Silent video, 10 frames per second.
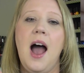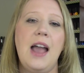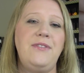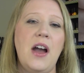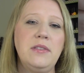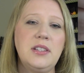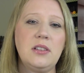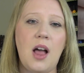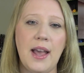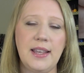I found it's a
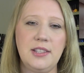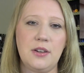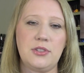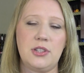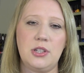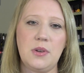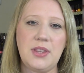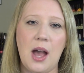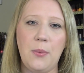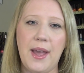lot easier to do it
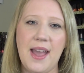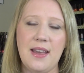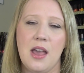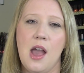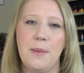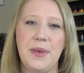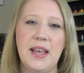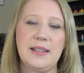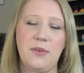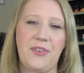that way,
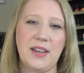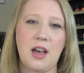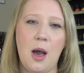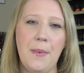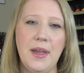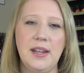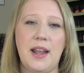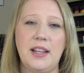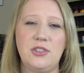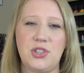because if I come in and
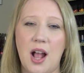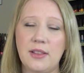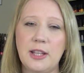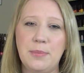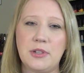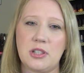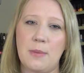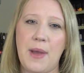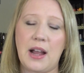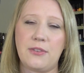I gently push them
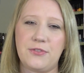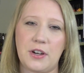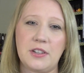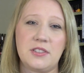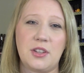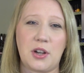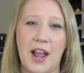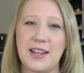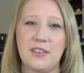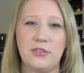back first, they're
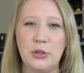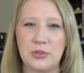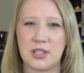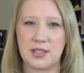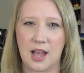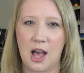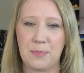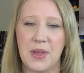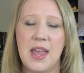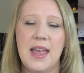kind of loosened up
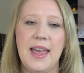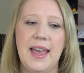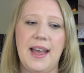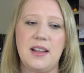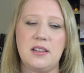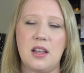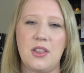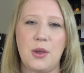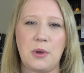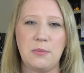and
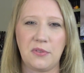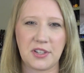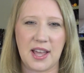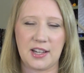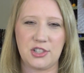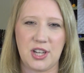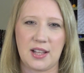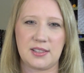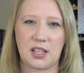the removers had a chance to